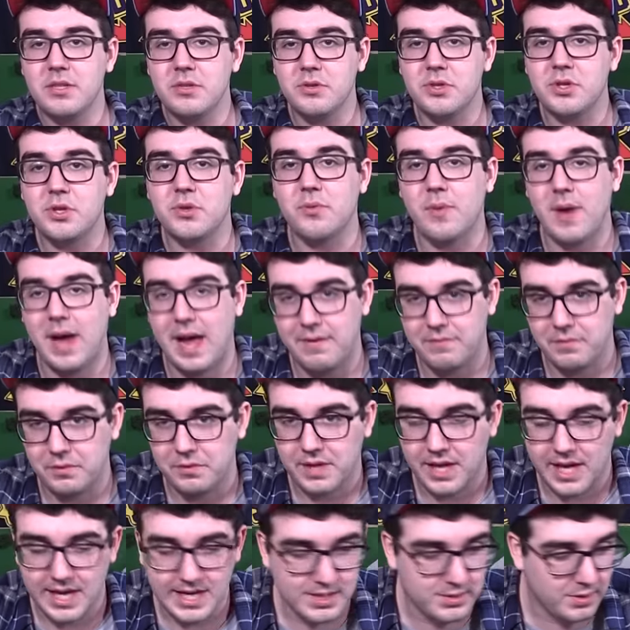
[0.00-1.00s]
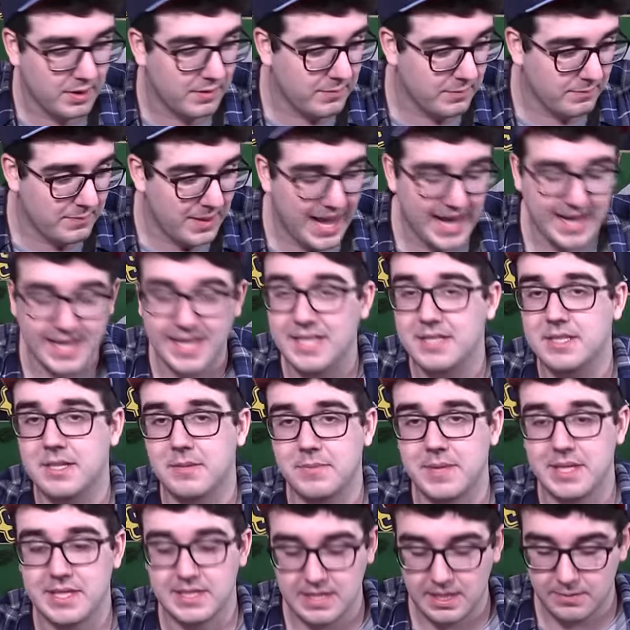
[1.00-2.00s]
little travel case. So I've been packing
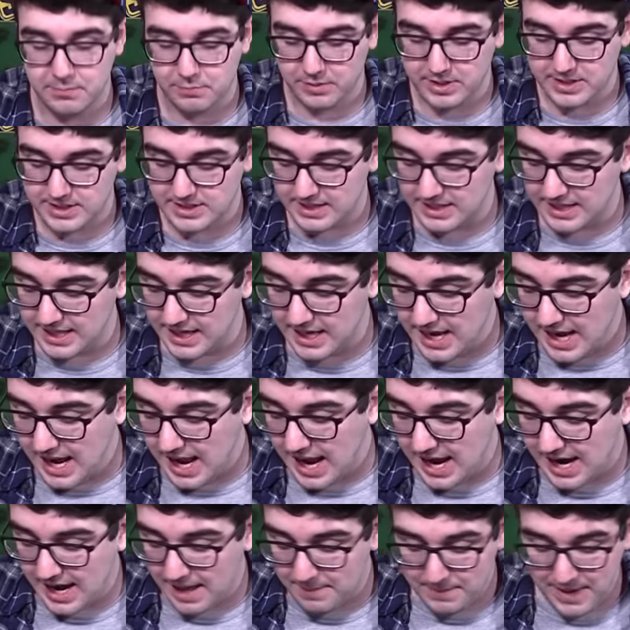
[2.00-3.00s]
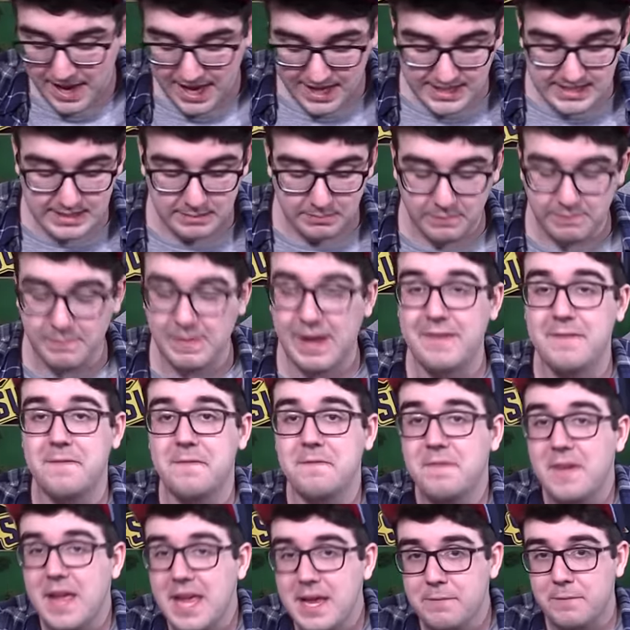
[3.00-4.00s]
some things up recently, and I packed some of my
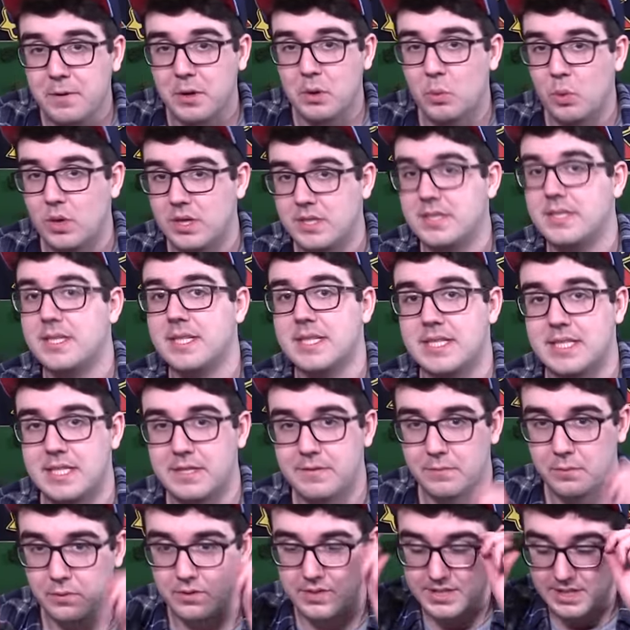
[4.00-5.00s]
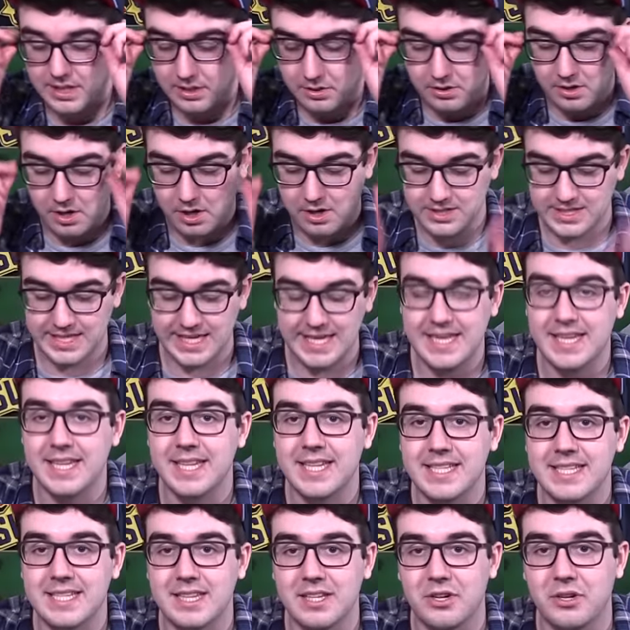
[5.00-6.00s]
favorite 164 scale cars into
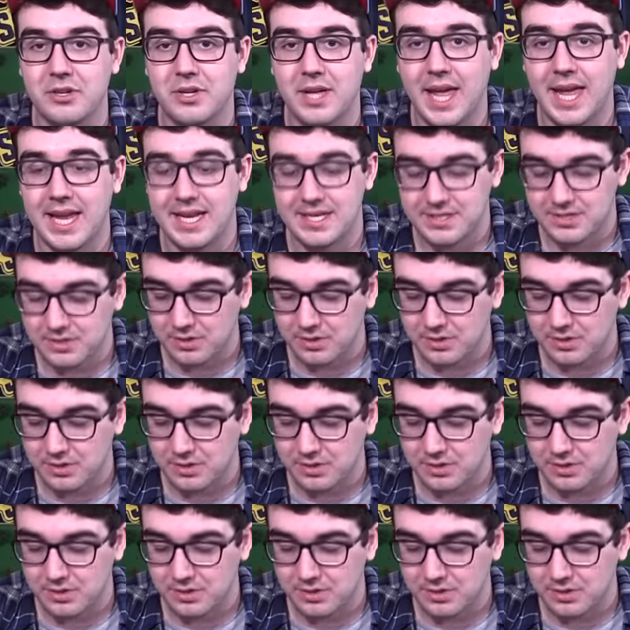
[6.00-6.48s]
this little case.